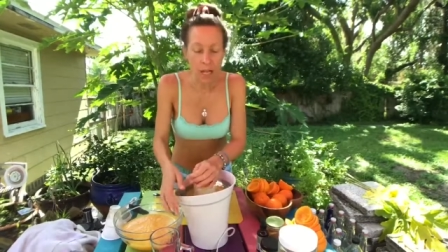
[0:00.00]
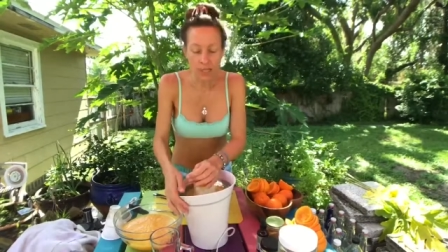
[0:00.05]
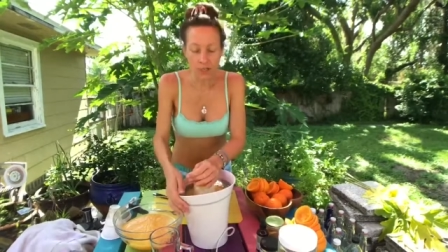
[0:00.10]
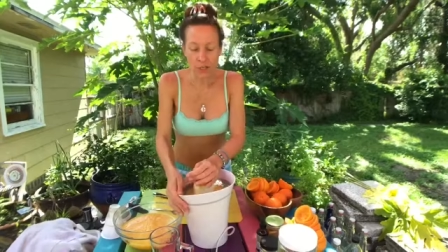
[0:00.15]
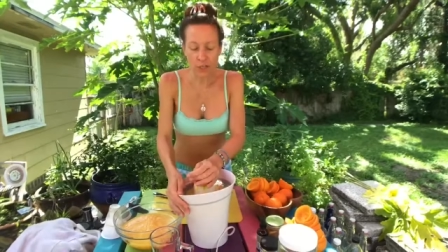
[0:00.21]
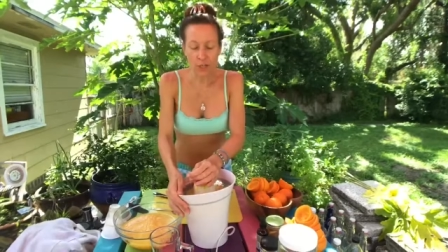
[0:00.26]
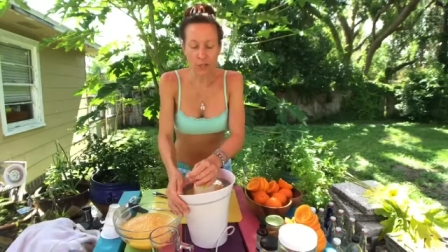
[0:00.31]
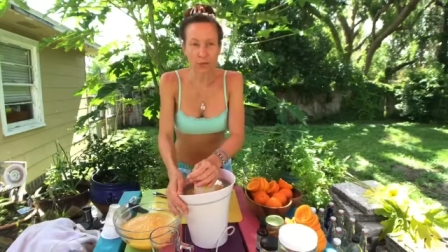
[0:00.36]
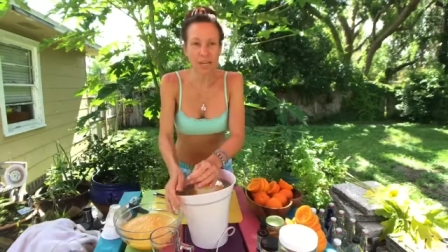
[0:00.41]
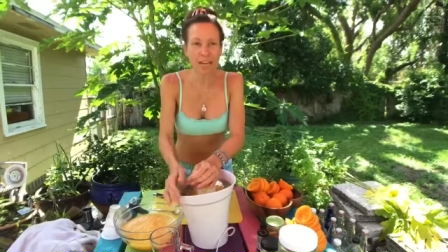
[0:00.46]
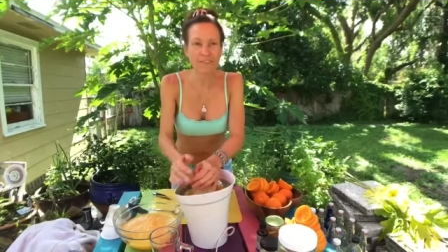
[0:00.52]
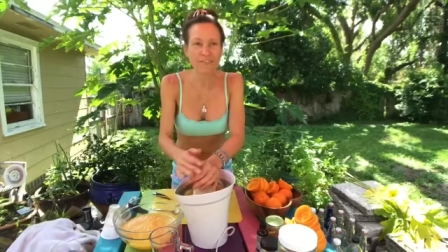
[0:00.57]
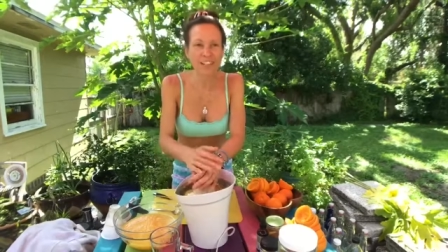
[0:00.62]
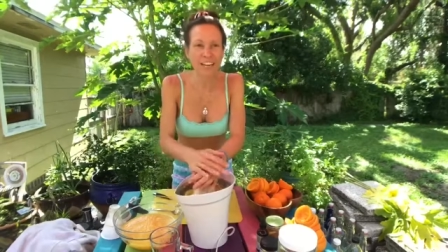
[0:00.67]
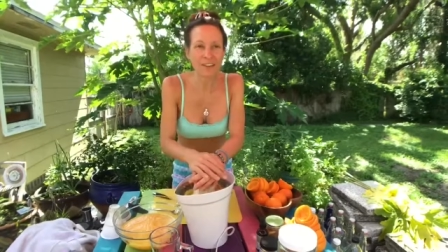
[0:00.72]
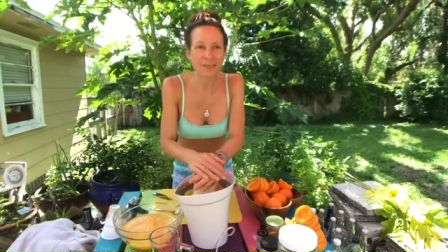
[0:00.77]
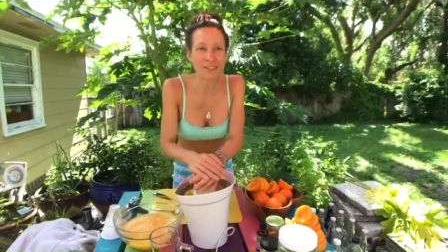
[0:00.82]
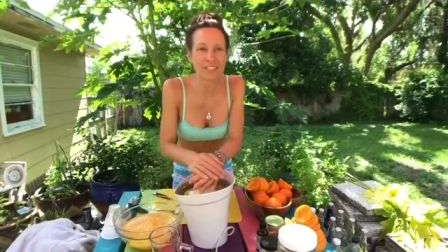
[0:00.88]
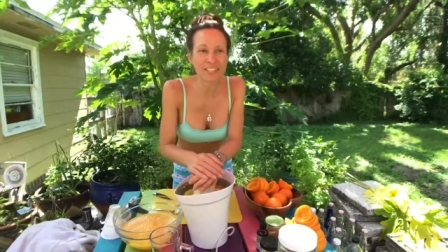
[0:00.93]
You know what I've
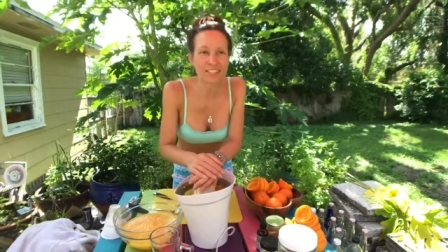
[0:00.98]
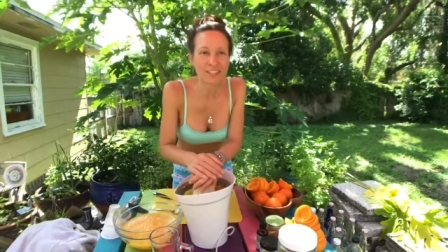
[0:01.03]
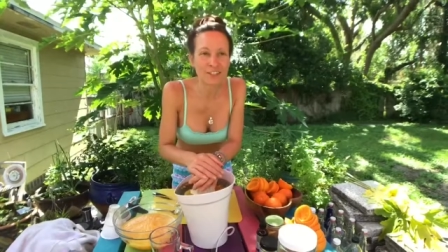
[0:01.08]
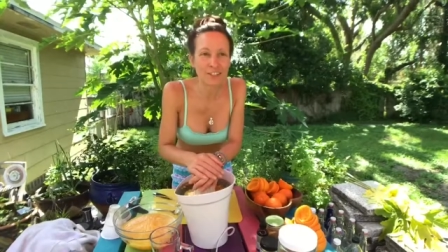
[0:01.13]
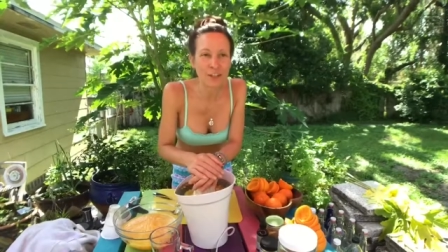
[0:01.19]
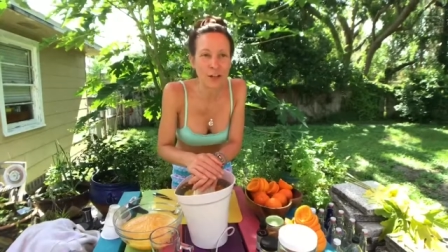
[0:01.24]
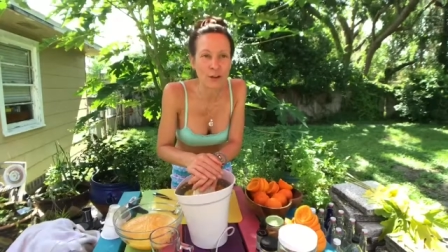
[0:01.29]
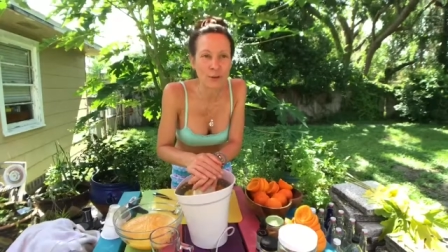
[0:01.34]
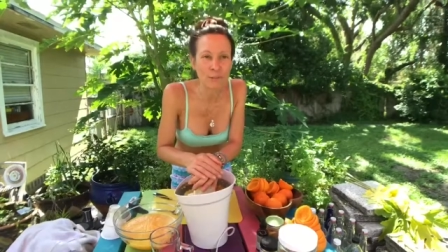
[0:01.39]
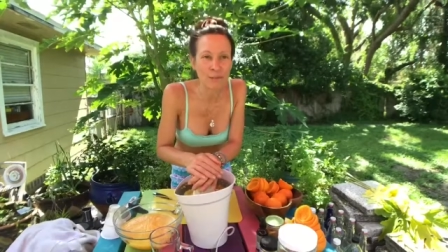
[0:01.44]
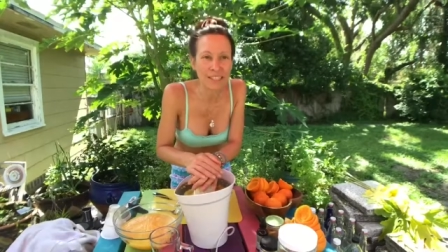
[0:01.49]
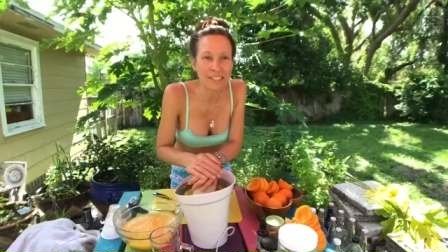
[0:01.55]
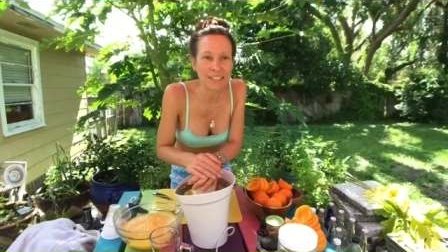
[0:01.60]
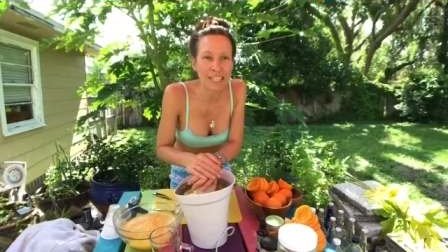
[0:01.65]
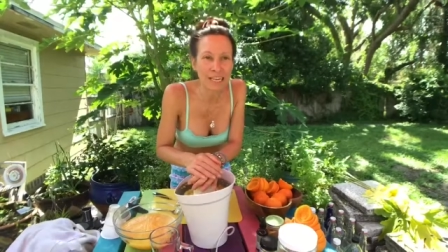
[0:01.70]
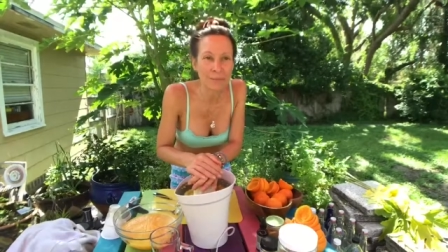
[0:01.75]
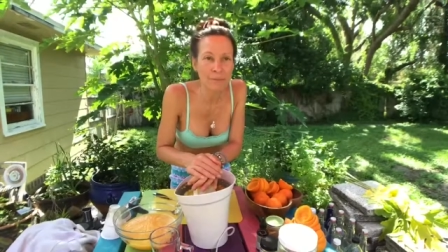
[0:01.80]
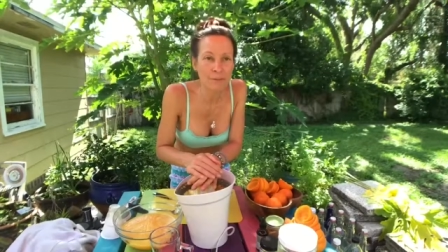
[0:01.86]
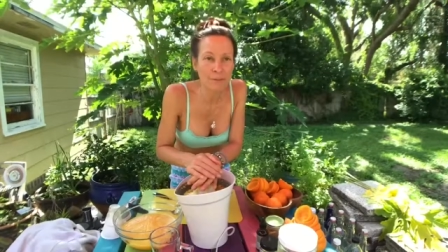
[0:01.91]
done with the
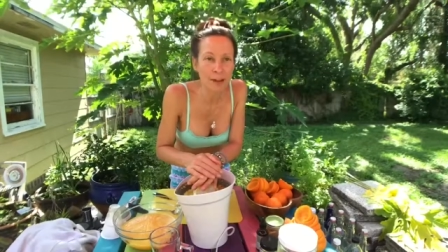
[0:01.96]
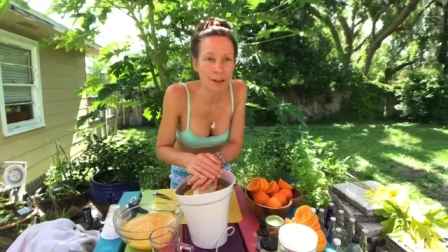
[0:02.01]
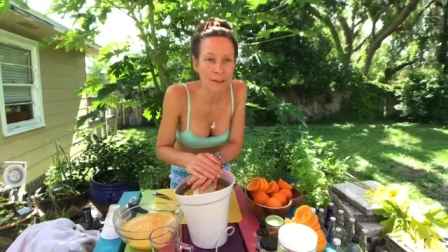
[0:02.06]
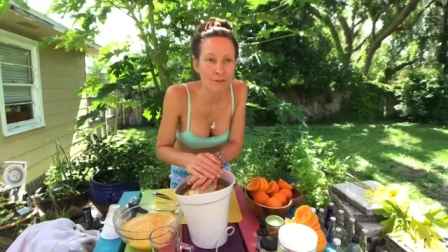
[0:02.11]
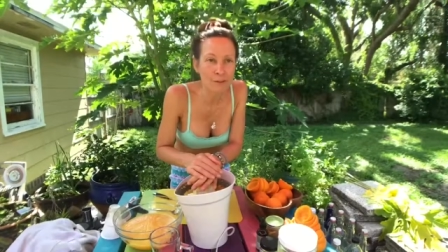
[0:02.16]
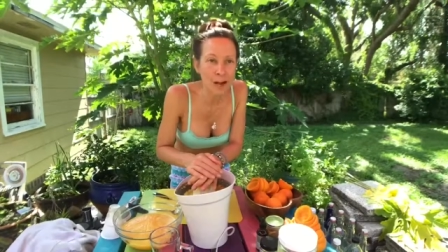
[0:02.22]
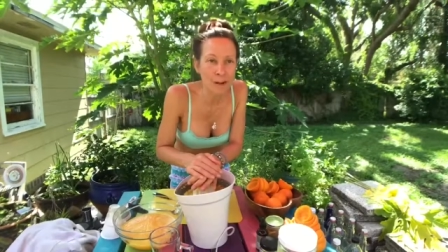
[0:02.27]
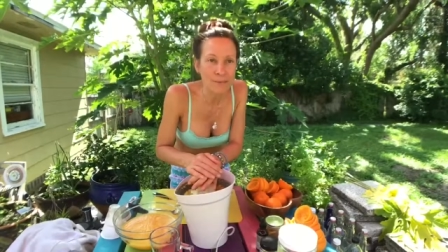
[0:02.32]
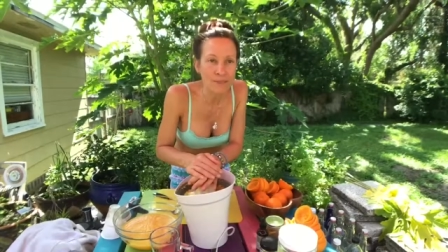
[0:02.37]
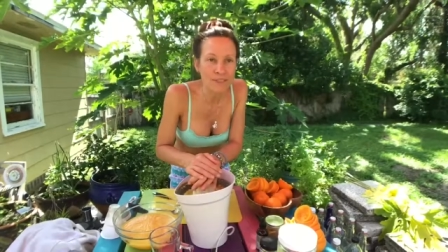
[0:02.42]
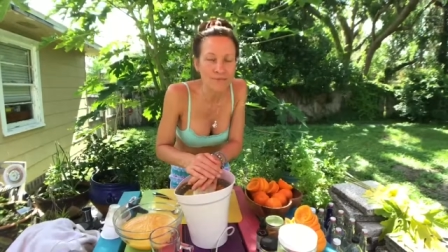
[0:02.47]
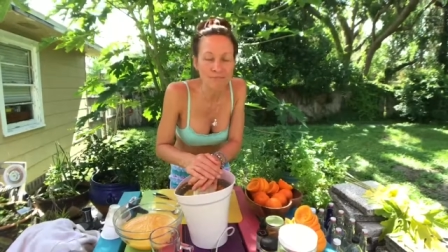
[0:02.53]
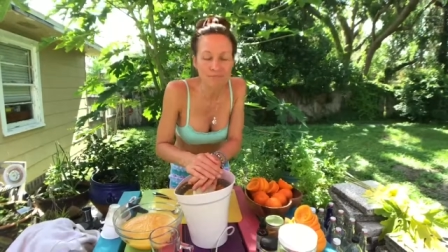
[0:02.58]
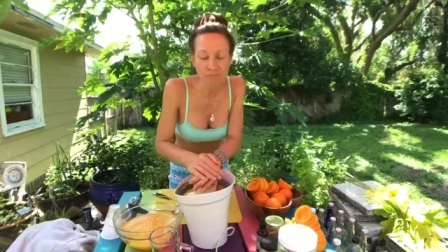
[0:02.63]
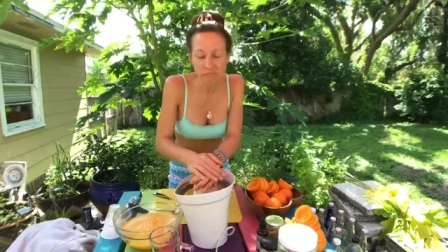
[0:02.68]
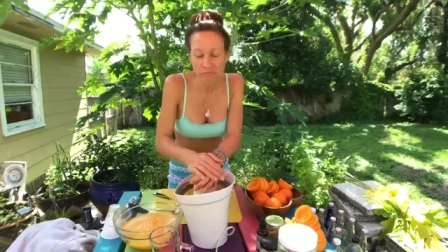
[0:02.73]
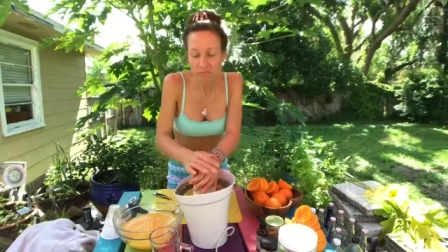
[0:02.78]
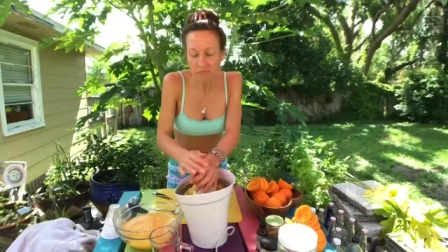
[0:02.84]
SCOBY, Deb, uh, Robin?